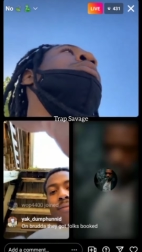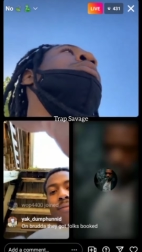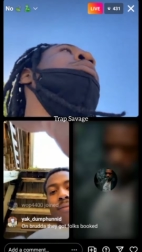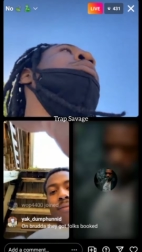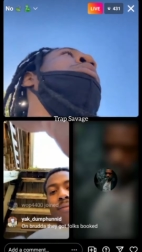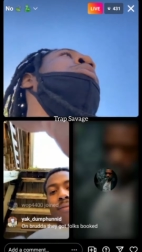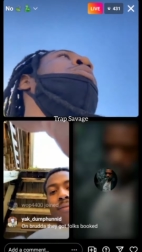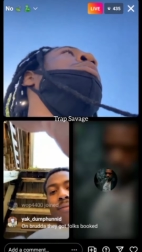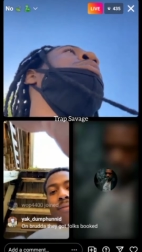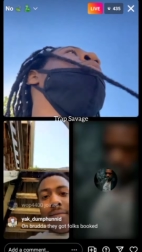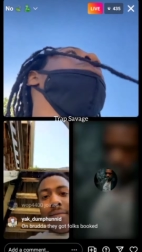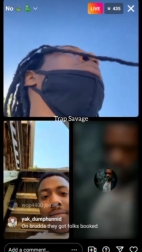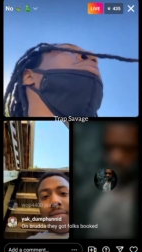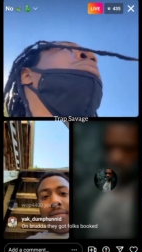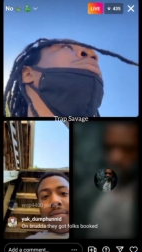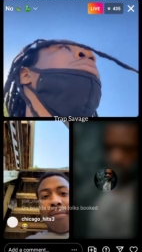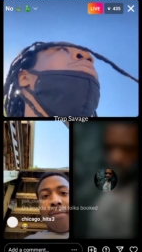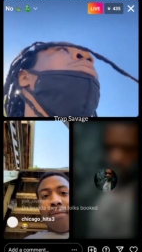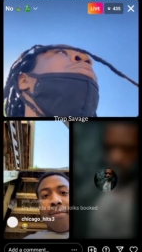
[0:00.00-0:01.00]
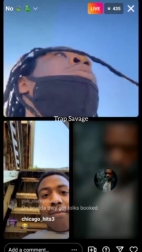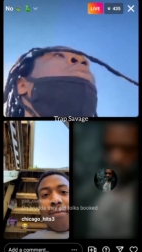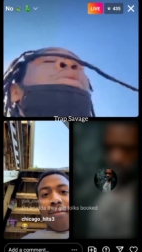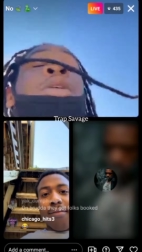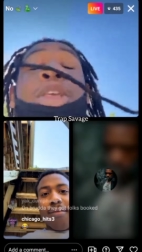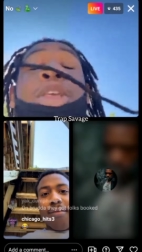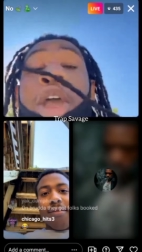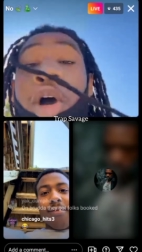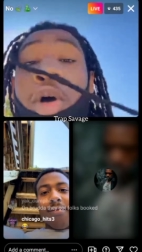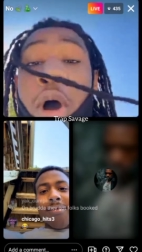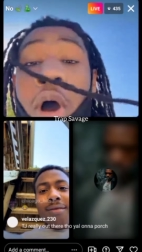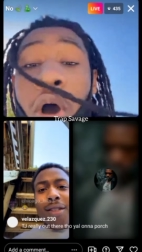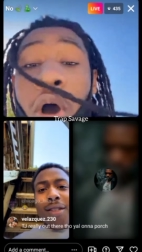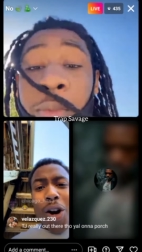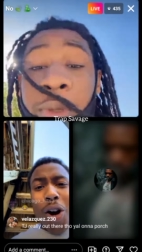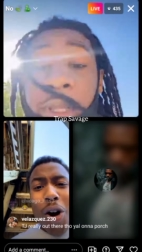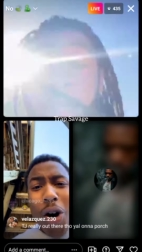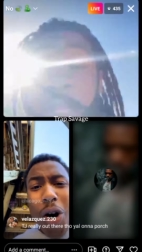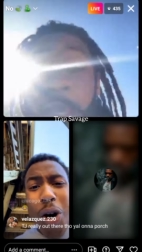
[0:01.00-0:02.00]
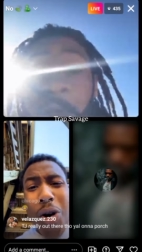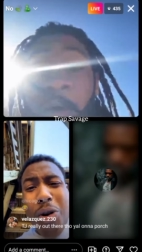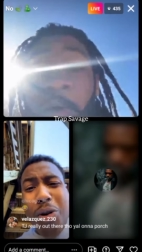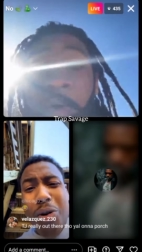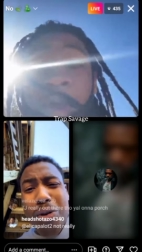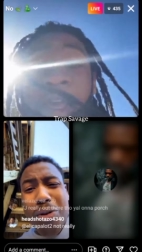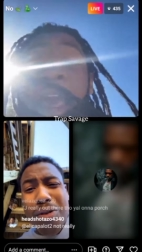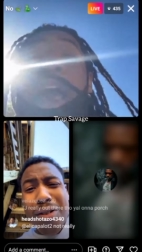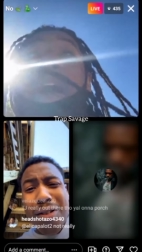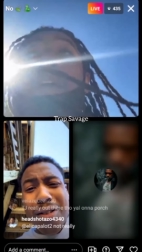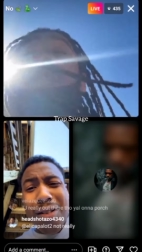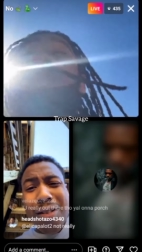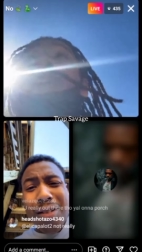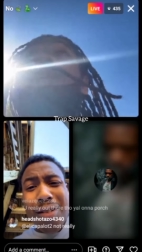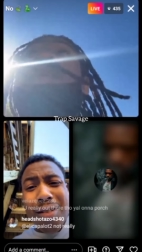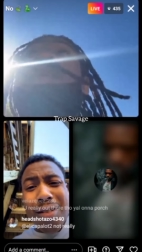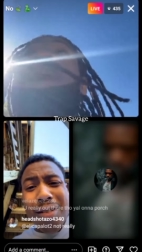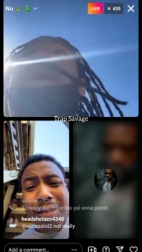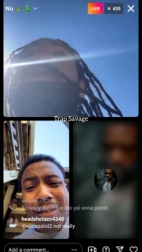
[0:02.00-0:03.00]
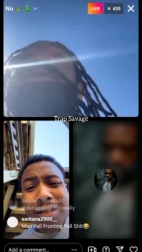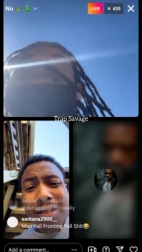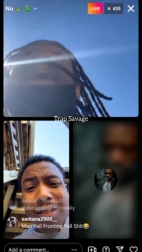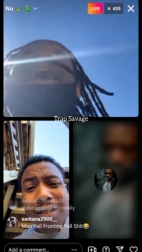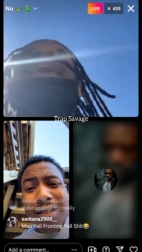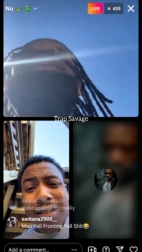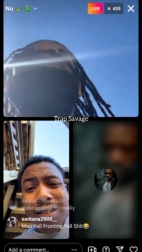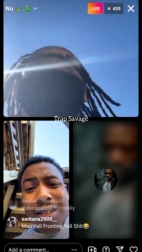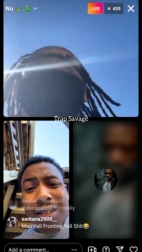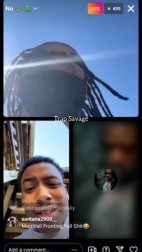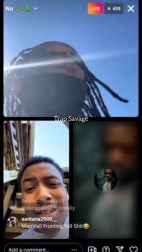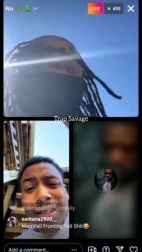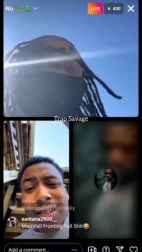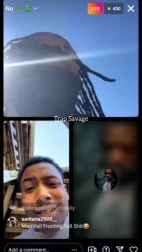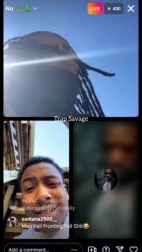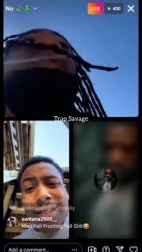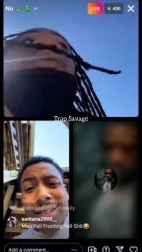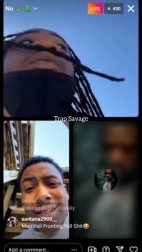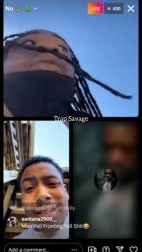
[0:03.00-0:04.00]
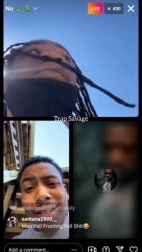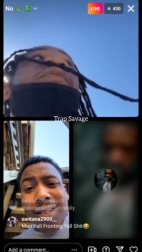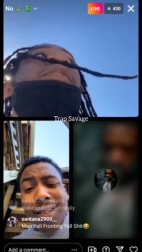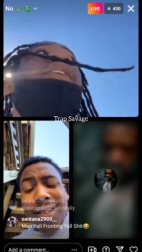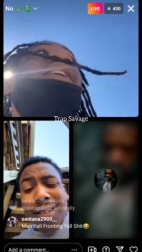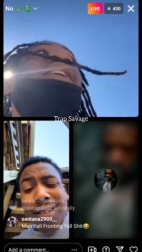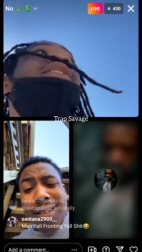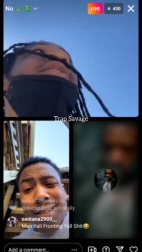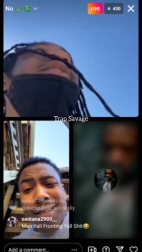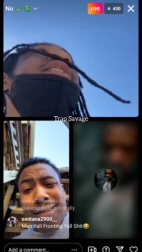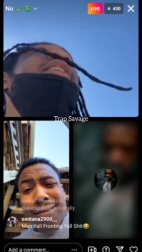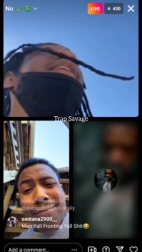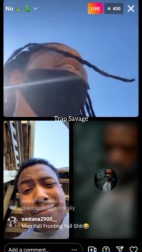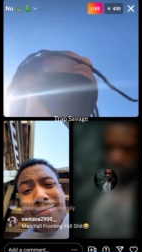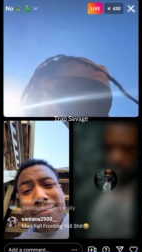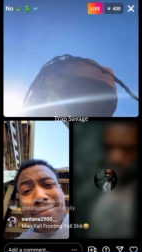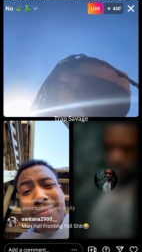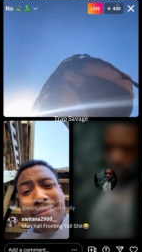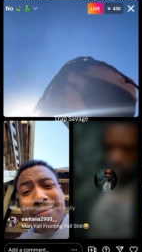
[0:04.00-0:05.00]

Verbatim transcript: Whew. Yo, homie, on Calvert Western, asking what happened in Division 6.